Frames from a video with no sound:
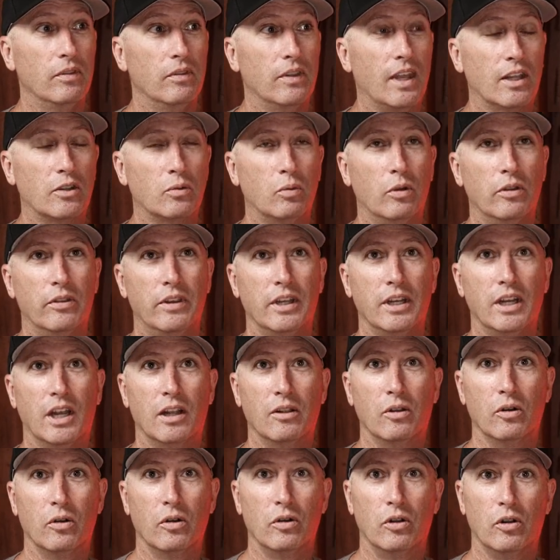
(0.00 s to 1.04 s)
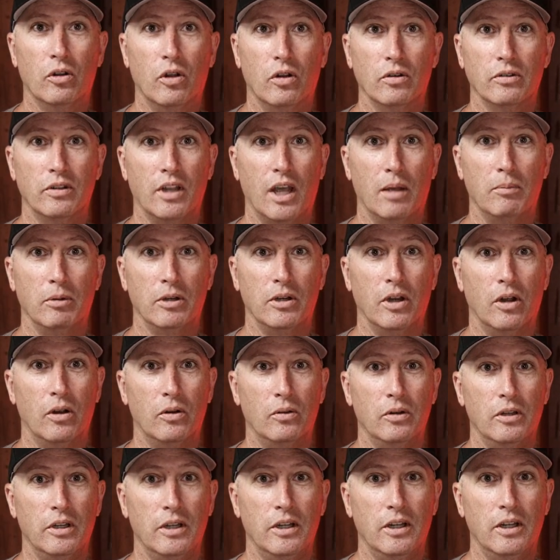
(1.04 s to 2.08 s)
That's one thing I learned a long time
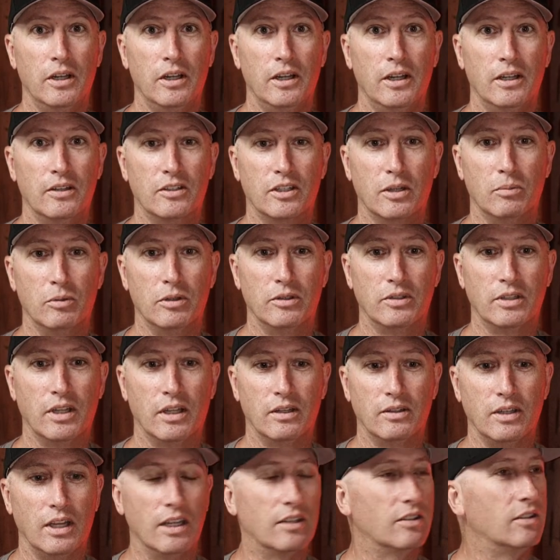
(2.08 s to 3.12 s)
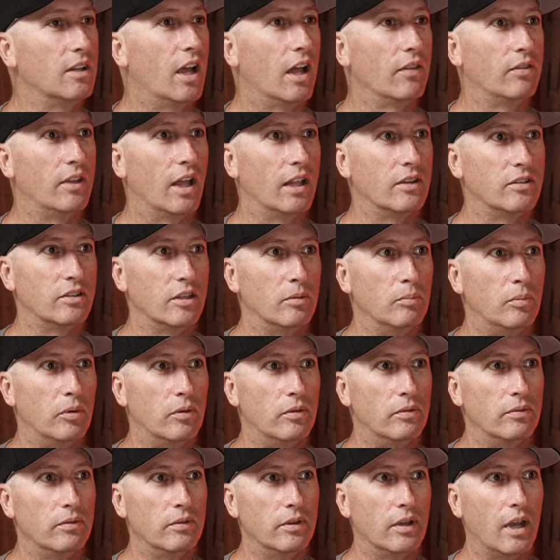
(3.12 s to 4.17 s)
ago, is someone says, it's not that
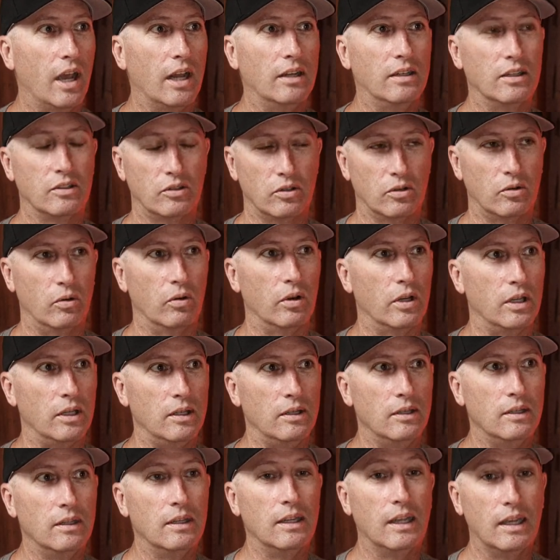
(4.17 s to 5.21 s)
simple. I disagree.